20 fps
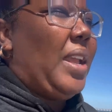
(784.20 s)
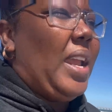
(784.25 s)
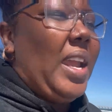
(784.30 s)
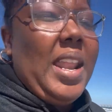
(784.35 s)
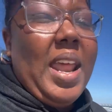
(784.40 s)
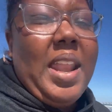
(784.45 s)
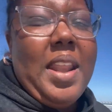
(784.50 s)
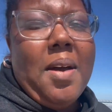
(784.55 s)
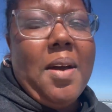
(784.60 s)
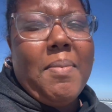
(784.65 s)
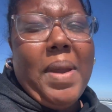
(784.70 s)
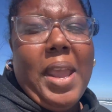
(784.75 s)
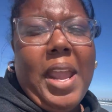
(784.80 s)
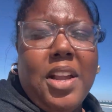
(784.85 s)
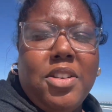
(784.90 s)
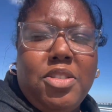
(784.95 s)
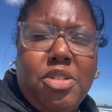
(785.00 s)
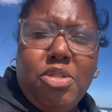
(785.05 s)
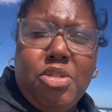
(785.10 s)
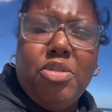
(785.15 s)
and they done
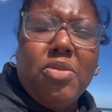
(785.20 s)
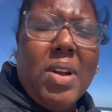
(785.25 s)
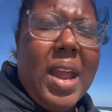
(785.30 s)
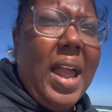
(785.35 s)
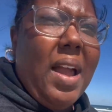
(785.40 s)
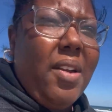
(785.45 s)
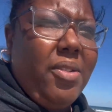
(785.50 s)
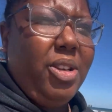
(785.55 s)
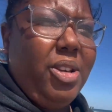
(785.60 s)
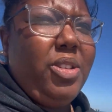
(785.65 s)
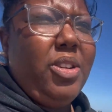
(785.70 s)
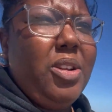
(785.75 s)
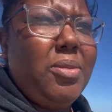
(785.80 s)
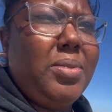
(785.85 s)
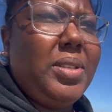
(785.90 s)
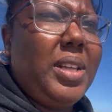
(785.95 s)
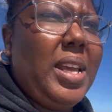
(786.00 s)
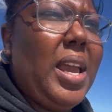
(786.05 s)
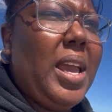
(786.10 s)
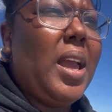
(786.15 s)
made you drown. You see what
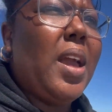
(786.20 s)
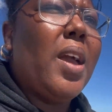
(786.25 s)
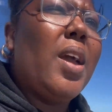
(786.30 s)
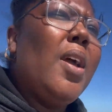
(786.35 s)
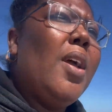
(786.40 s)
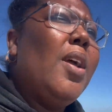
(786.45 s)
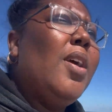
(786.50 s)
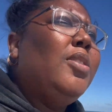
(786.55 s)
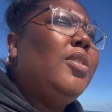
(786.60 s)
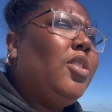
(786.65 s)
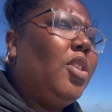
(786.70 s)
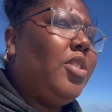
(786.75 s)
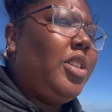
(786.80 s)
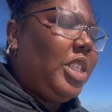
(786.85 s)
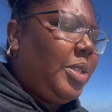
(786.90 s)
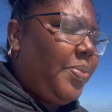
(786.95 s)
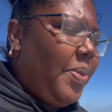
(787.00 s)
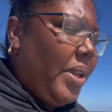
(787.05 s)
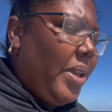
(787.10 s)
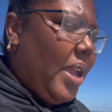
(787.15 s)
I'm saying? So
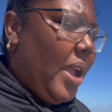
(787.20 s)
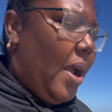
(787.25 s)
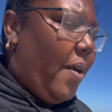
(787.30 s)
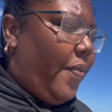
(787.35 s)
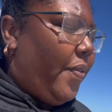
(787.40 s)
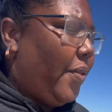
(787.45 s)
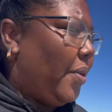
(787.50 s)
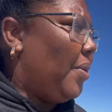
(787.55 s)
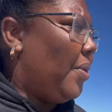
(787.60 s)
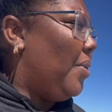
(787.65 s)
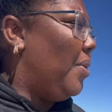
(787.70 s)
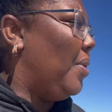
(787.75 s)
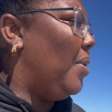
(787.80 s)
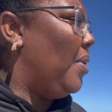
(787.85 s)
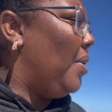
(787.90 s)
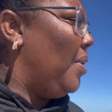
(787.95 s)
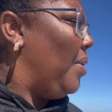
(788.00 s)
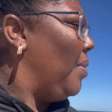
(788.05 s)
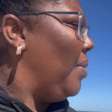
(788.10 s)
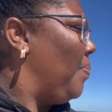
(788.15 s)
just be careful.
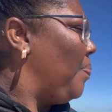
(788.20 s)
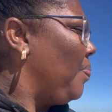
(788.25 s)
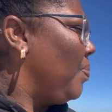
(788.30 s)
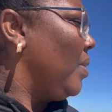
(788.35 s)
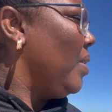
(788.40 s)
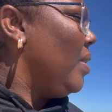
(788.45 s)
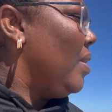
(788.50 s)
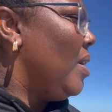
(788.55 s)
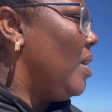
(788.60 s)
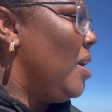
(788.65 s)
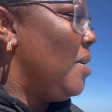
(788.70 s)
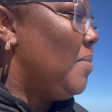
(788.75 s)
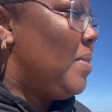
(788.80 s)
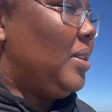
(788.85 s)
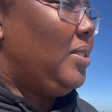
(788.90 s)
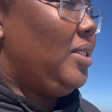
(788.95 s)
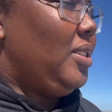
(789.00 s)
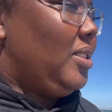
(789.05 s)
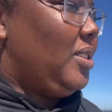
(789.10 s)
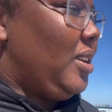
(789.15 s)
My
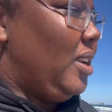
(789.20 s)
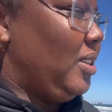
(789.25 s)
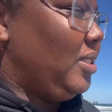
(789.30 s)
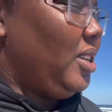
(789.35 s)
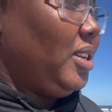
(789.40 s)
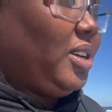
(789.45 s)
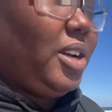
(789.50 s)
sister you took